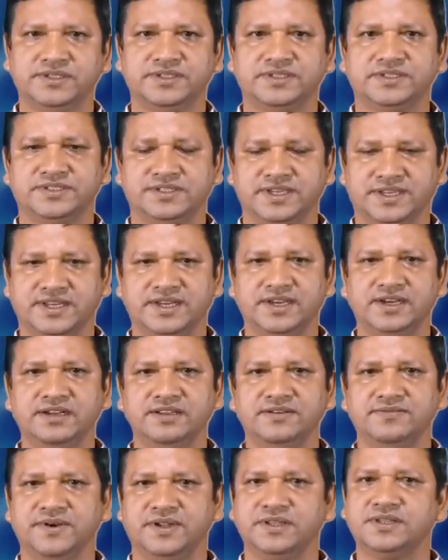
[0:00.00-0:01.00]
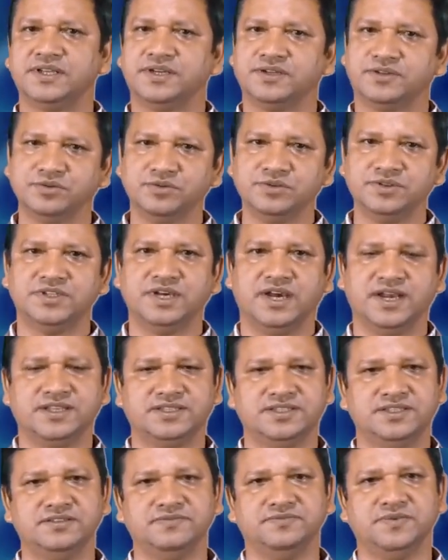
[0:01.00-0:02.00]
Secondly, when the two
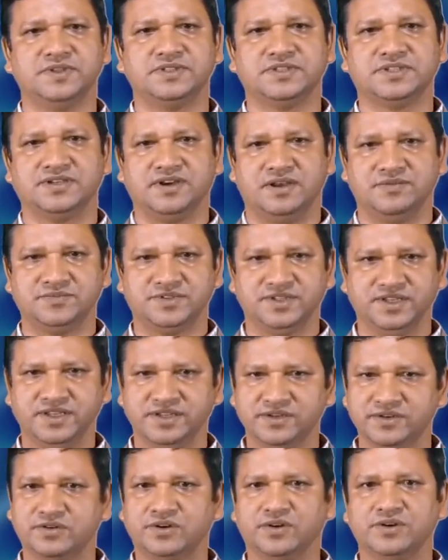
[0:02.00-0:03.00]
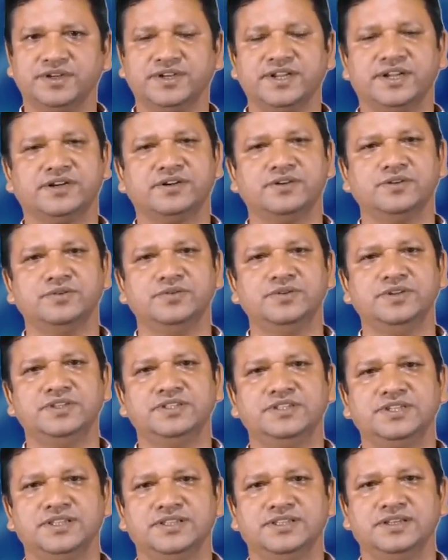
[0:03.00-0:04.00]
charges which comes in contact to
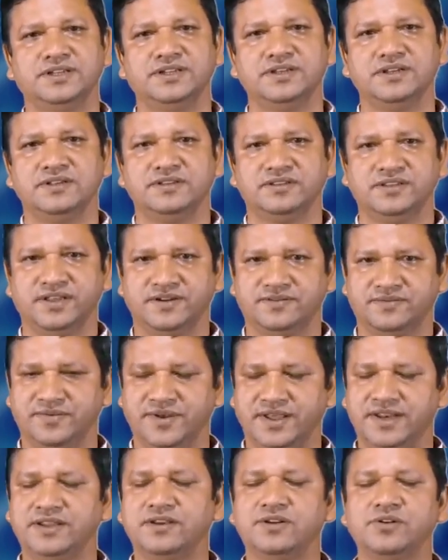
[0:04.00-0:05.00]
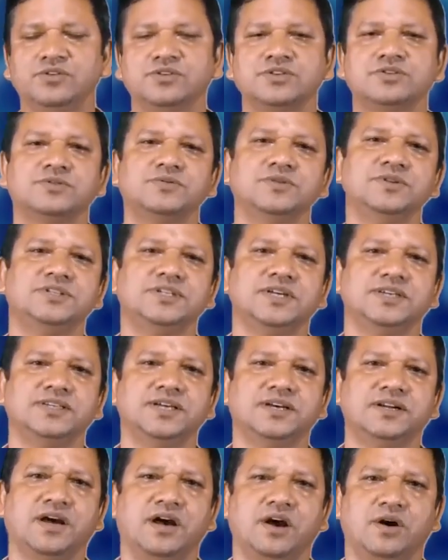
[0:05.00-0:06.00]
each other, they are very close to each
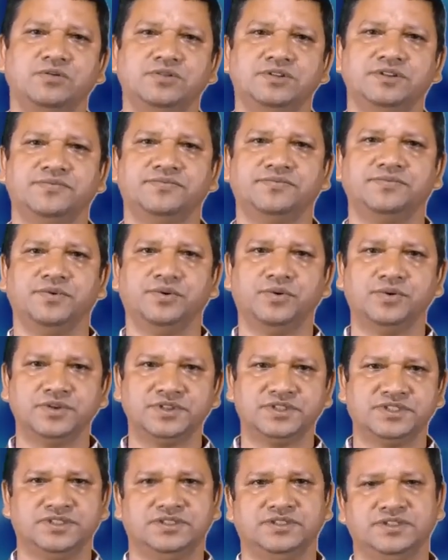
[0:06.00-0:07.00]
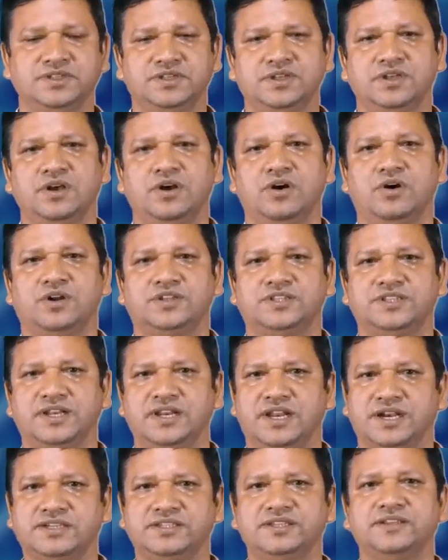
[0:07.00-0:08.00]
other, how the force or the
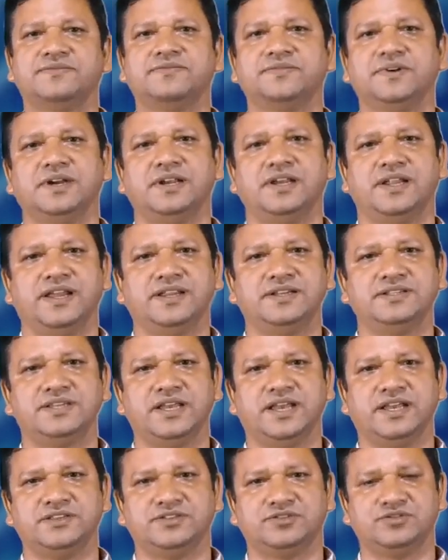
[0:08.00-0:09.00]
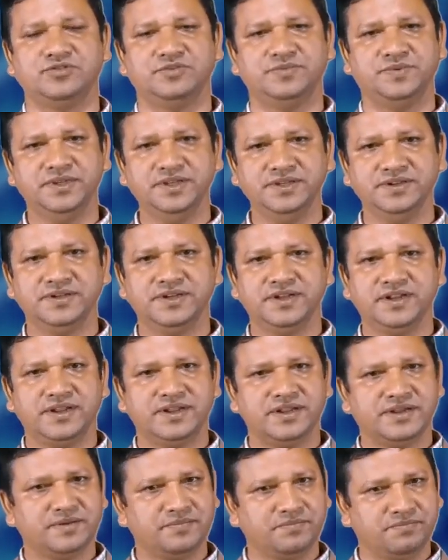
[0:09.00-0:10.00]
electric field lines has to be
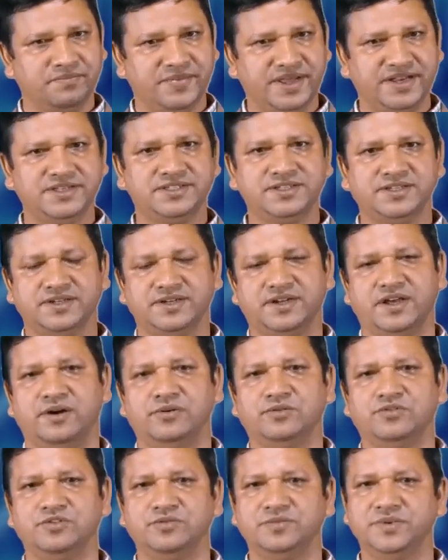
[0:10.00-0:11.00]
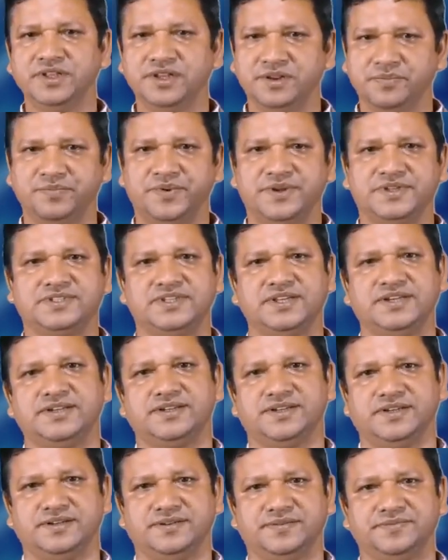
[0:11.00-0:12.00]
mentioned, how to be
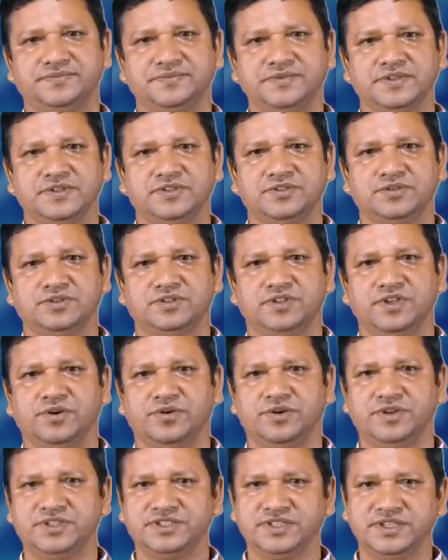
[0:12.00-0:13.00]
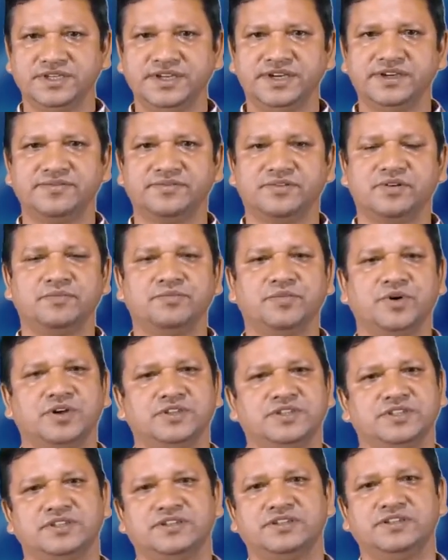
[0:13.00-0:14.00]
represented. So they originate from
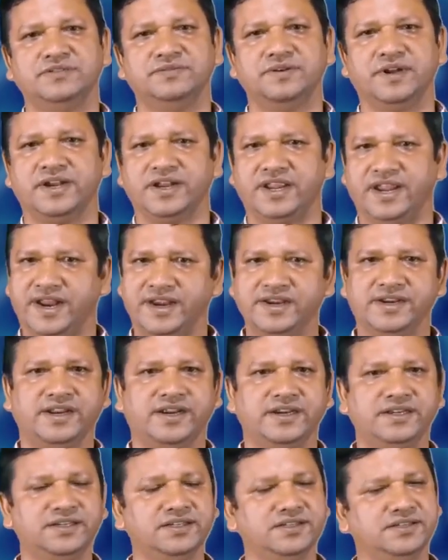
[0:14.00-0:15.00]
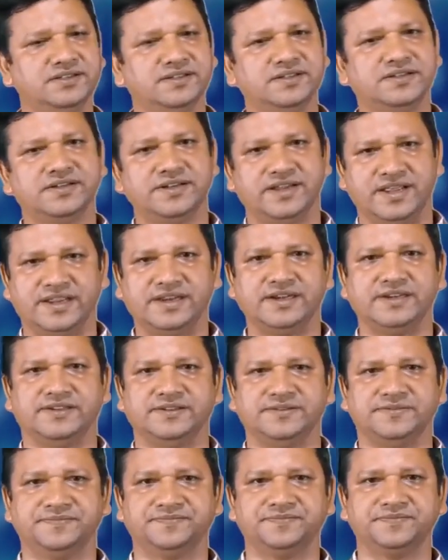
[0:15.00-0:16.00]
positive and end at
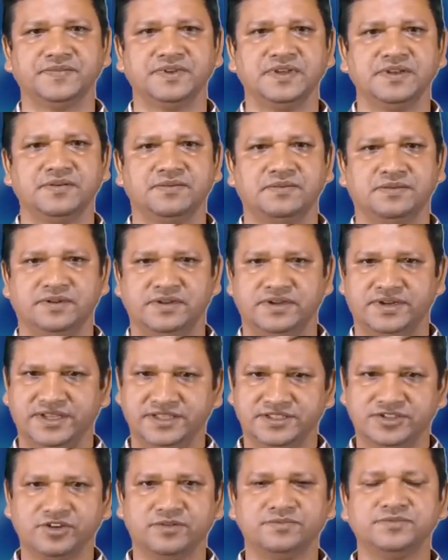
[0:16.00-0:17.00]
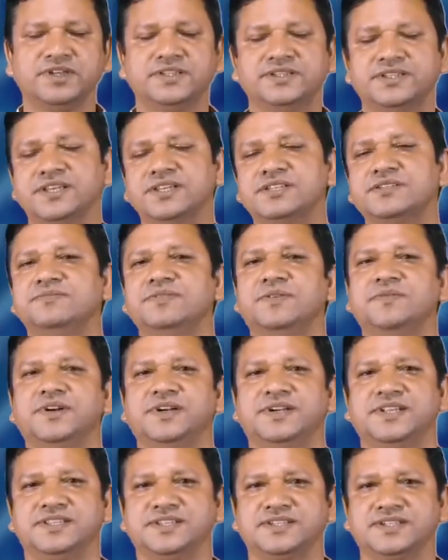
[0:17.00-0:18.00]
negative. Rest of the things we
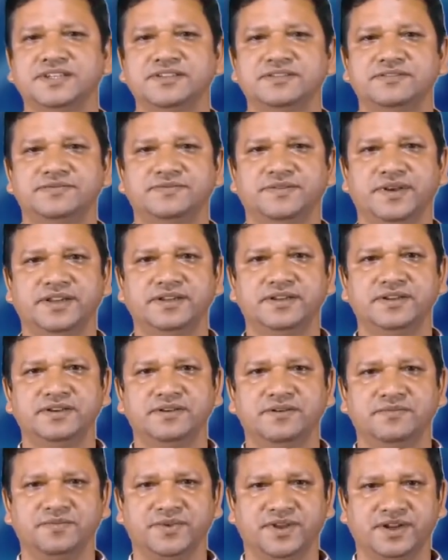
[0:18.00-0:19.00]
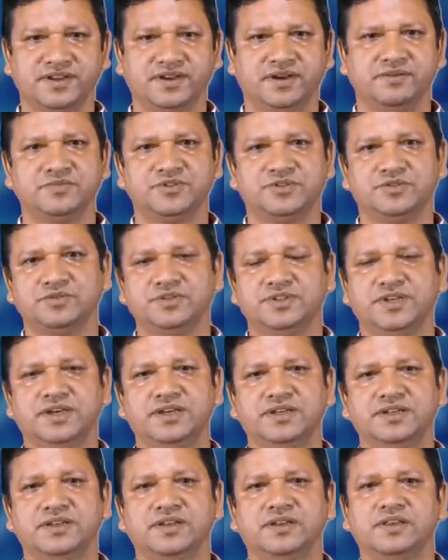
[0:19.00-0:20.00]
will discuss when we are comes to
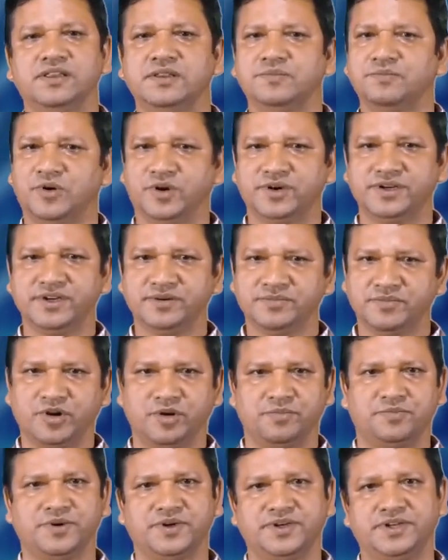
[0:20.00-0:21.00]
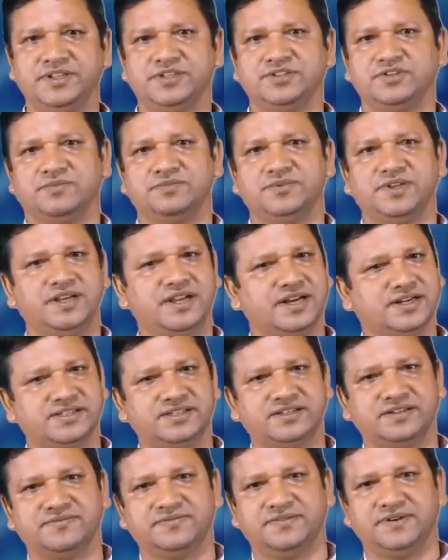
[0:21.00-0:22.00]
the important properties of the
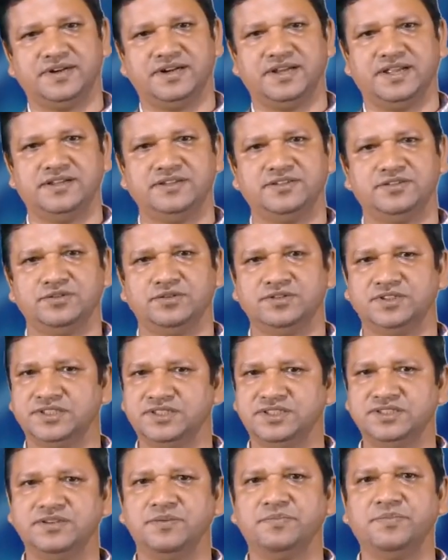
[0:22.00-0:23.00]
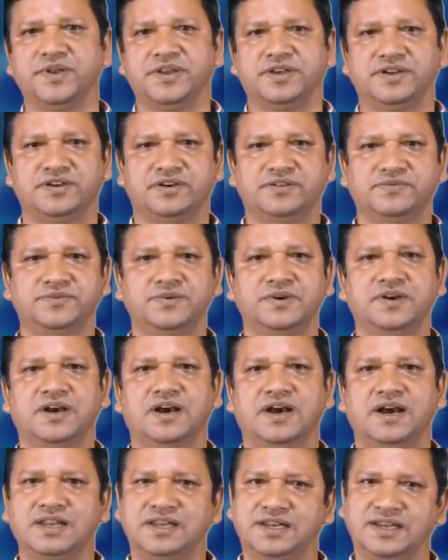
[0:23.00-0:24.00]
electric field lines. So this is a pair of
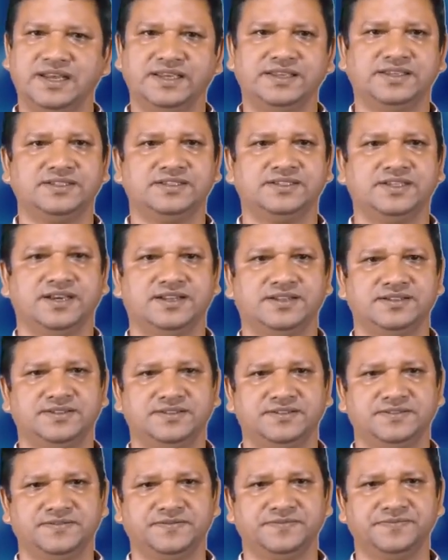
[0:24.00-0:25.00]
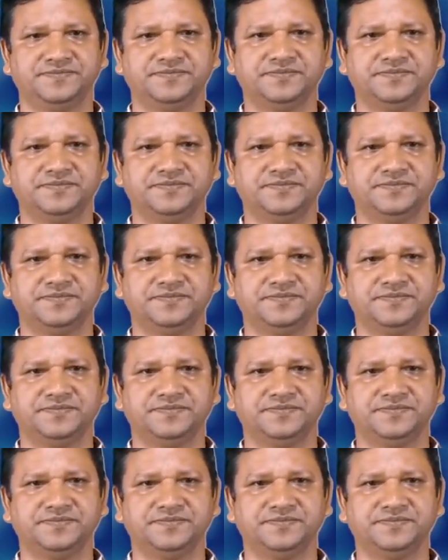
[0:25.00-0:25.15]
unlike charges.